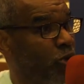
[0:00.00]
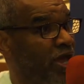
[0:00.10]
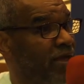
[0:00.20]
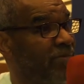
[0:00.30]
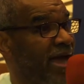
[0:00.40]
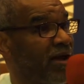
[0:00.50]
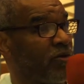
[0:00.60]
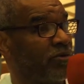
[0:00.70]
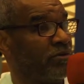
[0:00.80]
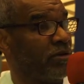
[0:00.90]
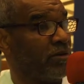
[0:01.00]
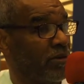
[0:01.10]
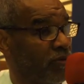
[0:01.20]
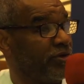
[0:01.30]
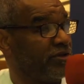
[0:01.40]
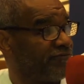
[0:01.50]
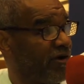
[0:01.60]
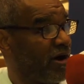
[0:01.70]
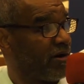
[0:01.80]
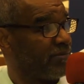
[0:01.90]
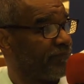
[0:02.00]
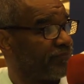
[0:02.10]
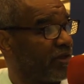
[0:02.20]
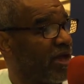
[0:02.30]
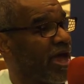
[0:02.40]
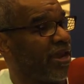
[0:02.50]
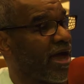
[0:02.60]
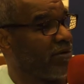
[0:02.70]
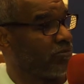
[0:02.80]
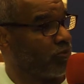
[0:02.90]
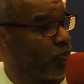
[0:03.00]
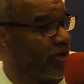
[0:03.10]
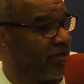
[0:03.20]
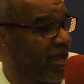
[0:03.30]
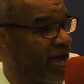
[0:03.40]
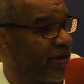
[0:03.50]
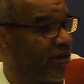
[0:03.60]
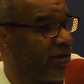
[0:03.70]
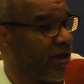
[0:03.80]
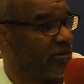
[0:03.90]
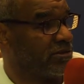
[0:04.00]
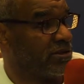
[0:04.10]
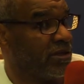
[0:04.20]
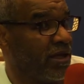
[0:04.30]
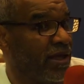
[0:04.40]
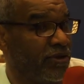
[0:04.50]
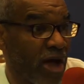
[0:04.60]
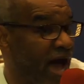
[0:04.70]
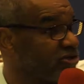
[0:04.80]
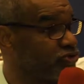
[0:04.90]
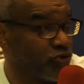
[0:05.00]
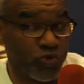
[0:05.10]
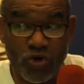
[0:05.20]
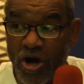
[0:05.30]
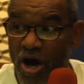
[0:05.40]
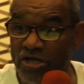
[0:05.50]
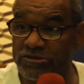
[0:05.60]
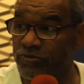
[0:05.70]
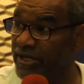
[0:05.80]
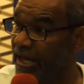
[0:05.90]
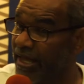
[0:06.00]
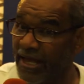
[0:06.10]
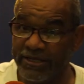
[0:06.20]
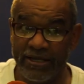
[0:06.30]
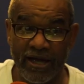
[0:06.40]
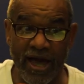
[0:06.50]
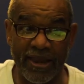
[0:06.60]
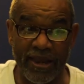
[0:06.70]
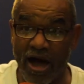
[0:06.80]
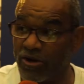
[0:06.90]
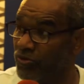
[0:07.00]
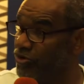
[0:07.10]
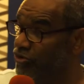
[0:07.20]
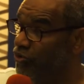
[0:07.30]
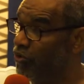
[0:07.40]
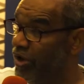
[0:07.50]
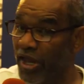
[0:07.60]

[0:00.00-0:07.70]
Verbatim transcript: way back on, on this farm. And I went down there. No, I saw no cars when I got there. I knocked on the door